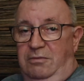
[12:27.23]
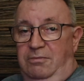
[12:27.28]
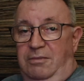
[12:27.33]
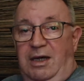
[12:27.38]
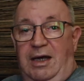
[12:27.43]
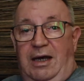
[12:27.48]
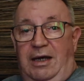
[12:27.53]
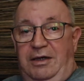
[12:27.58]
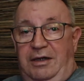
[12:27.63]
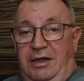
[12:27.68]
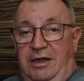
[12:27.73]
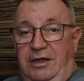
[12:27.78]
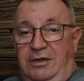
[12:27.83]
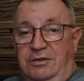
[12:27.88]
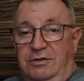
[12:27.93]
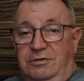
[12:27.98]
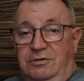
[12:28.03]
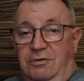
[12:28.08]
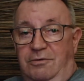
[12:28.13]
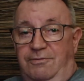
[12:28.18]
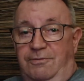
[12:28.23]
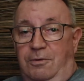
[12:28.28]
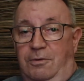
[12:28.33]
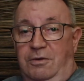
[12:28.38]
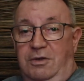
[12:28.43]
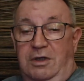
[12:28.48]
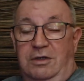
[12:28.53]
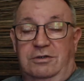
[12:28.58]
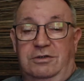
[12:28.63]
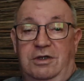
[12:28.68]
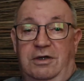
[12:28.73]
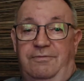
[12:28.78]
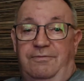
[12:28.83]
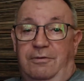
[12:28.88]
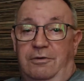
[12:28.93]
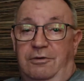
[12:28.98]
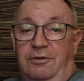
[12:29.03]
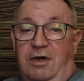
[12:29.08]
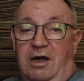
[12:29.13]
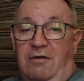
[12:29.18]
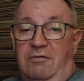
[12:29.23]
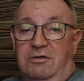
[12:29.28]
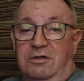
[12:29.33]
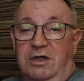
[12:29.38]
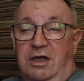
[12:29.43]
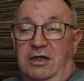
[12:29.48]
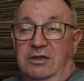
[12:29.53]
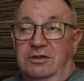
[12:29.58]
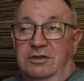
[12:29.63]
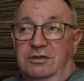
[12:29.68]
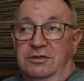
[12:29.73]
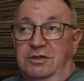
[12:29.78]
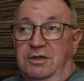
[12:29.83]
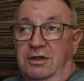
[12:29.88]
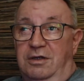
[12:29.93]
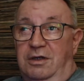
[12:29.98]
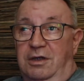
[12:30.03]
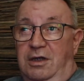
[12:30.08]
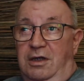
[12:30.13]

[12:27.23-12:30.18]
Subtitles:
my IDs and so forth, except for a driver's license.